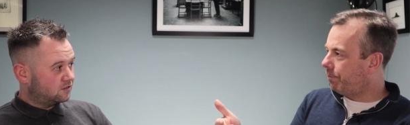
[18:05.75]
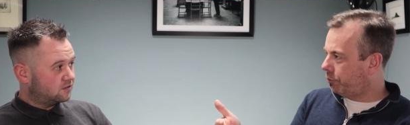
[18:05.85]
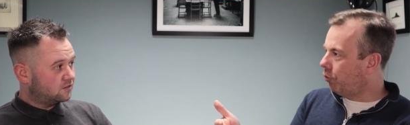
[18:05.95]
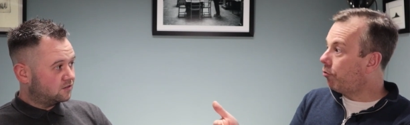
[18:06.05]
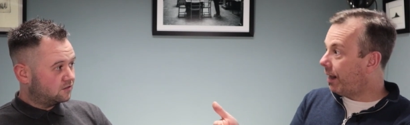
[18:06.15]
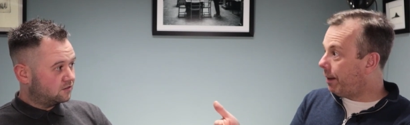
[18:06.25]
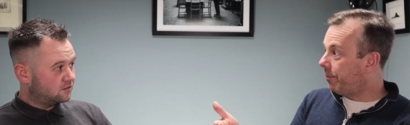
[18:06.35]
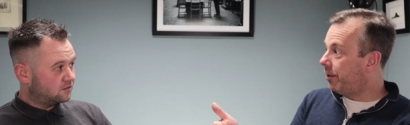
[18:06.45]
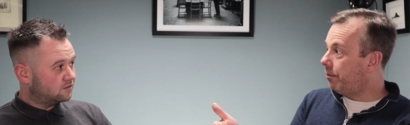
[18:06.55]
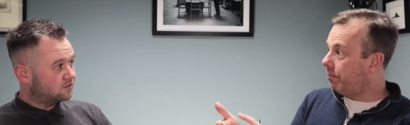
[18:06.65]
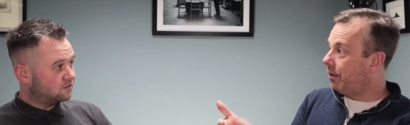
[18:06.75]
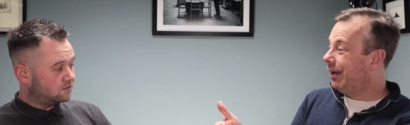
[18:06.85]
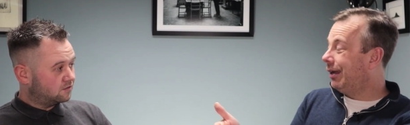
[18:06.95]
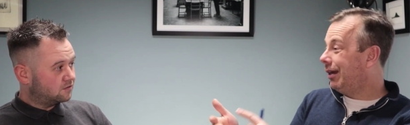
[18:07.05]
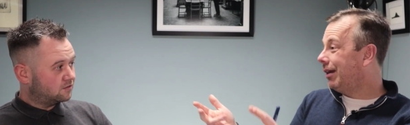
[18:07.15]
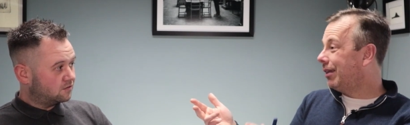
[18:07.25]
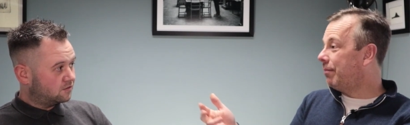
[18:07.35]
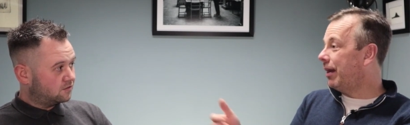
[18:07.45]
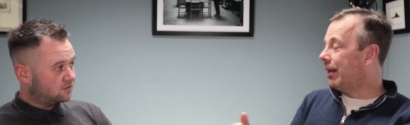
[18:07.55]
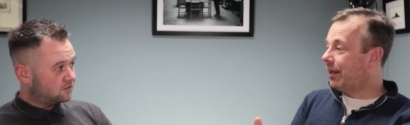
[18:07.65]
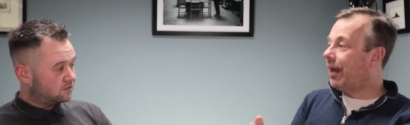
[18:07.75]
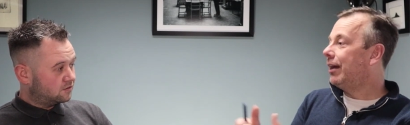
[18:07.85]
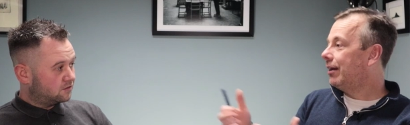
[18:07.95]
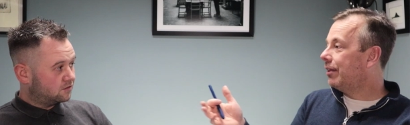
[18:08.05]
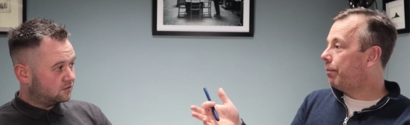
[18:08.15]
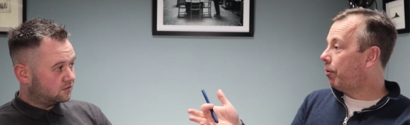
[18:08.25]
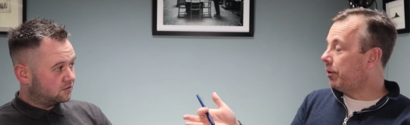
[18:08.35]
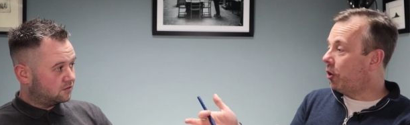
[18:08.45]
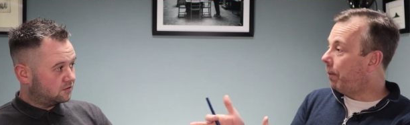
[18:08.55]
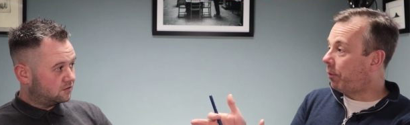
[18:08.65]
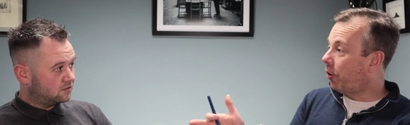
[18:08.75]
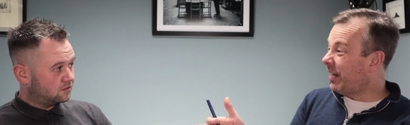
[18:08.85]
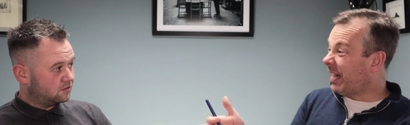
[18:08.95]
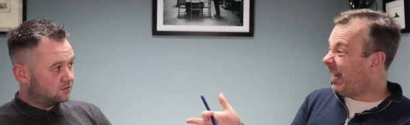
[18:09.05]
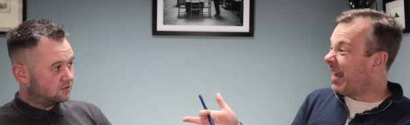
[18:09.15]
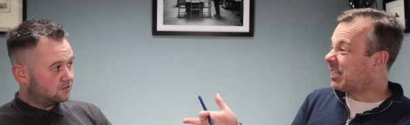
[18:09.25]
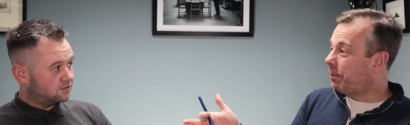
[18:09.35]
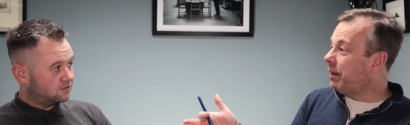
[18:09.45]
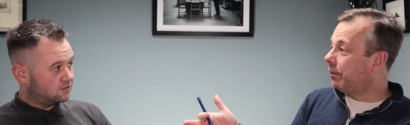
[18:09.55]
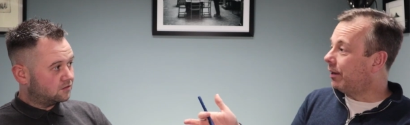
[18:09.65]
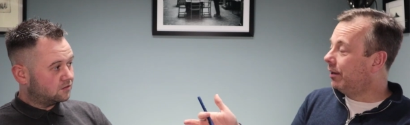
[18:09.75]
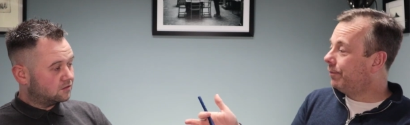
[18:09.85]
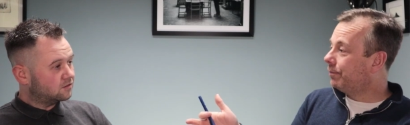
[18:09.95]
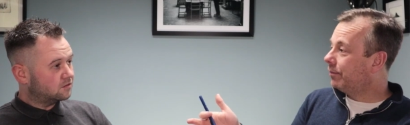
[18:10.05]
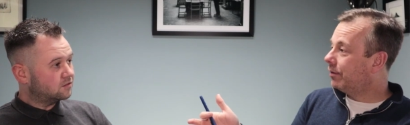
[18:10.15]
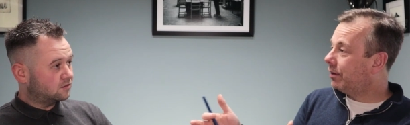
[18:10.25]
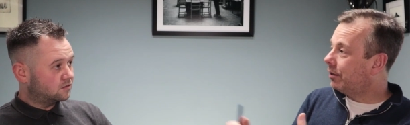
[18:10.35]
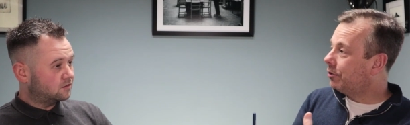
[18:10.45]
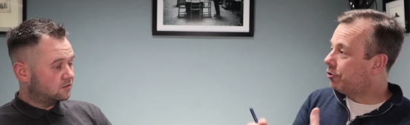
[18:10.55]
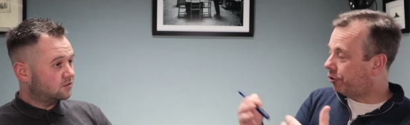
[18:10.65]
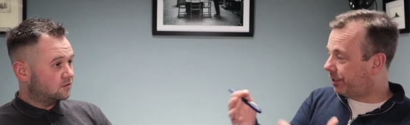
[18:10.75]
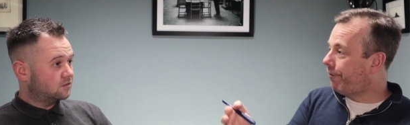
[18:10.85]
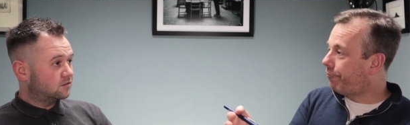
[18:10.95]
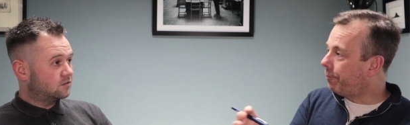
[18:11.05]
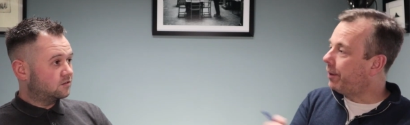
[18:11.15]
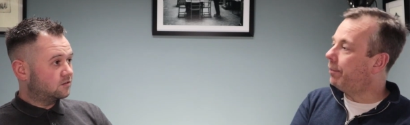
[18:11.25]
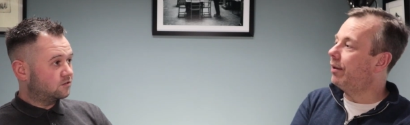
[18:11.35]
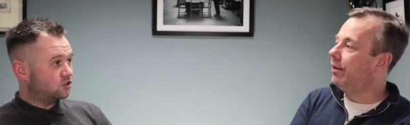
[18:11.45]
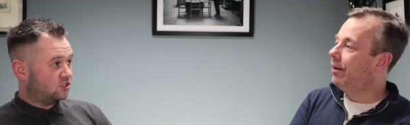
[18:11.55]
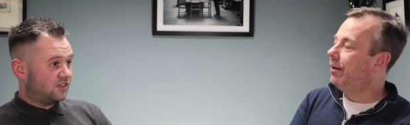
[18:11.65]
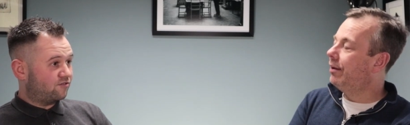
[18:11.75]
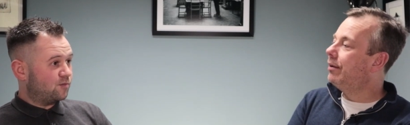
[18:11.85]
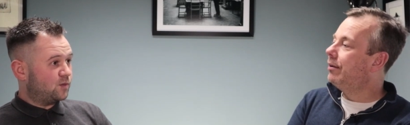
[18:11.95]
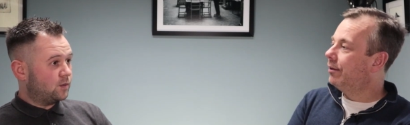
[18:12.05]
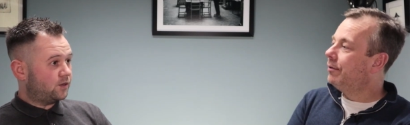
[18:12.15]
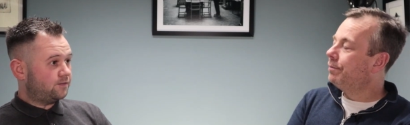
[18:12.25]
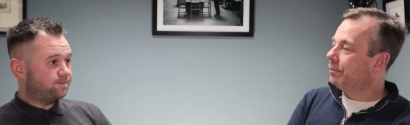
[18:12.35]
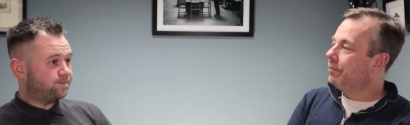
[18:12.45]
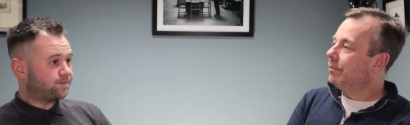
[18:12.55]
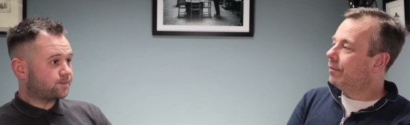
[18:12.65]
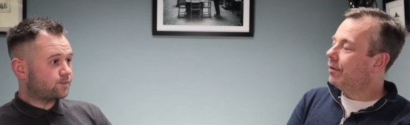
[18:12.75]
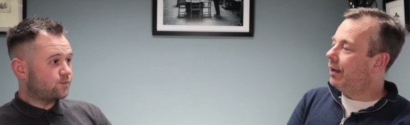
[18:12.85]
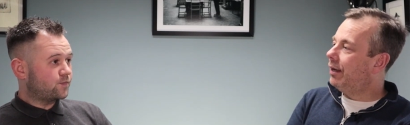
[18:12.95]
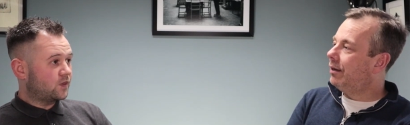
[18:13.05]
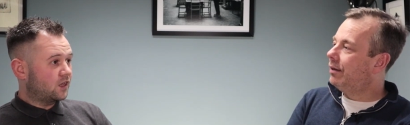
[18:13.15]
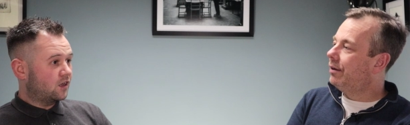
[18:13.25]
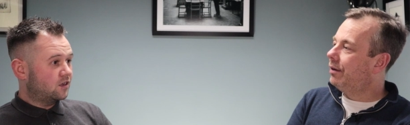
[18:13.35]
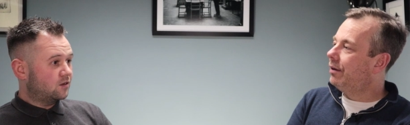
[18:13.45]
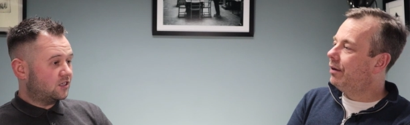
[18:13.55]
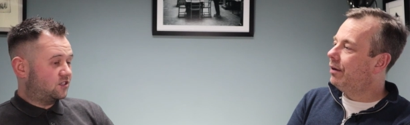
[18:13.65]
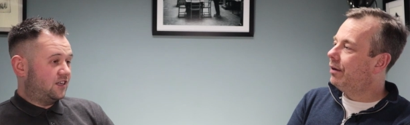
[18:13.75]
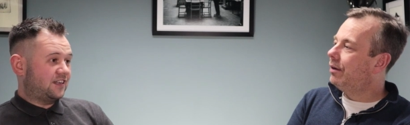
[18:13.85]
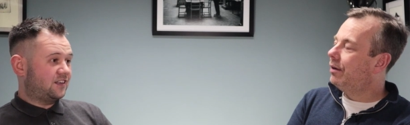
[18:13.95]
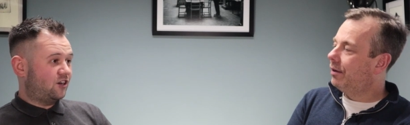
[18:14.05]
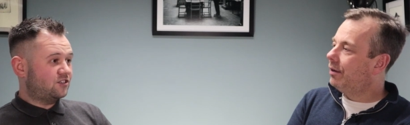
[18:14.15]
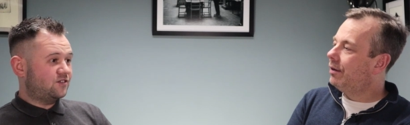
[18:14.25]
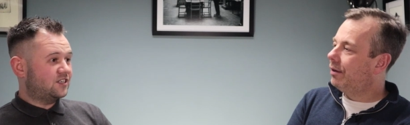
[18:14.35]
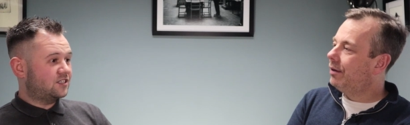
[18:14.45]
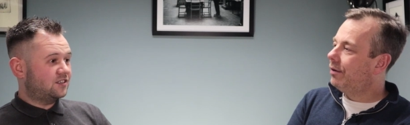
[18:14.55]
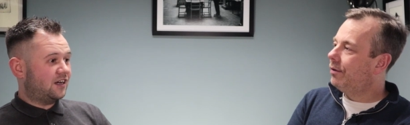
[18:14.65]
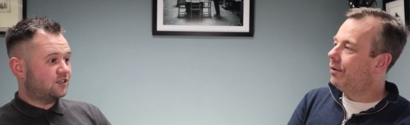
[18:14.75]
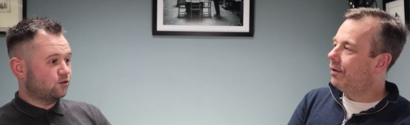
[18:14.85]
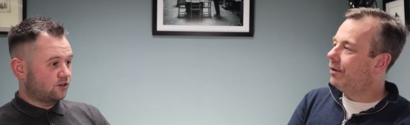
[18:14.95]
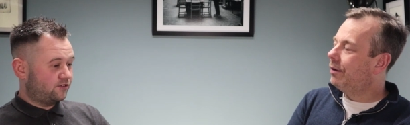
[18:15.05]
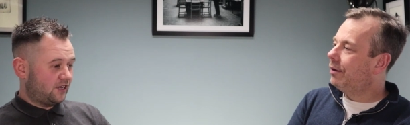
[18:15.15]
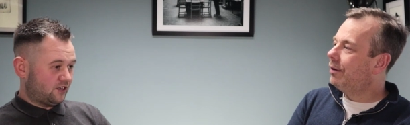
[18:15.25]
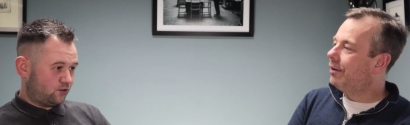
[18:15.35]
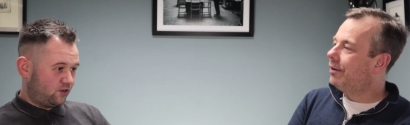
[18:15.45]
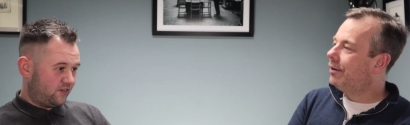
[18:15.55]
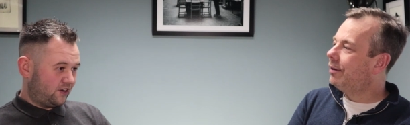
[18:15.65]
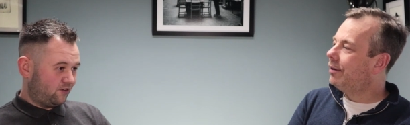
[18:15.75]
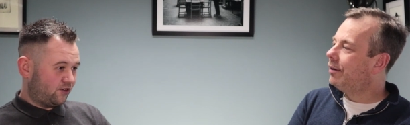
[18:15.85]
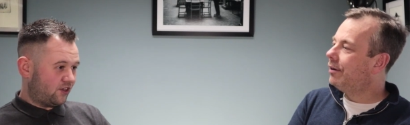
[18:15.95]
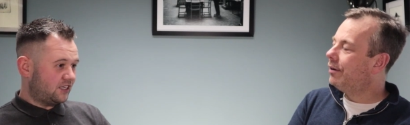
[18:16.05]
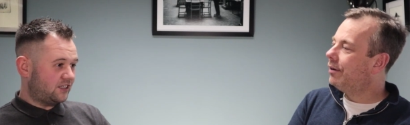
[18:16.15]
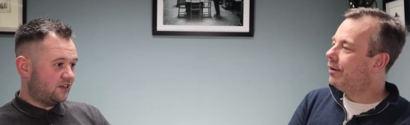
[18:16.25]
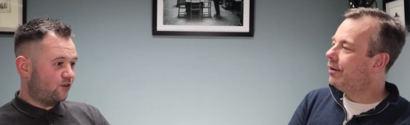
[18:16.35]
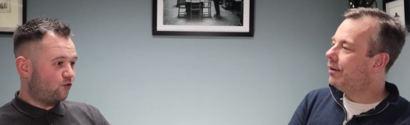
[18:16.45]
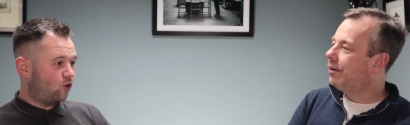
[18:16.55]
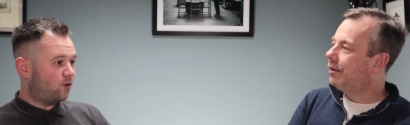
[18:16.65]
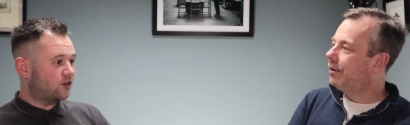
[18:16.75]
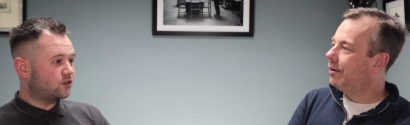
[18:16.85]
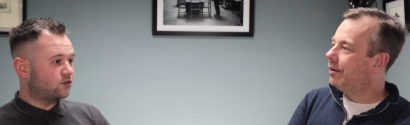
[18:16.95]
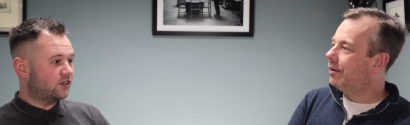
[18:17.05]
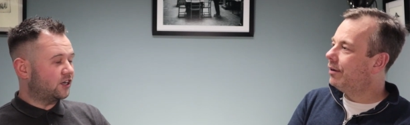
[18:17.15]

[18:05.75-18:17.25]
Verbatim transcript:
Speaker 1: program them. They might, yeah, they're probably not employing any less people, just different people. Just
Speaker 2: different people? Yeah. There's like lots of it, isn't there? I saw a, I saw a video the other day of a robot cooking an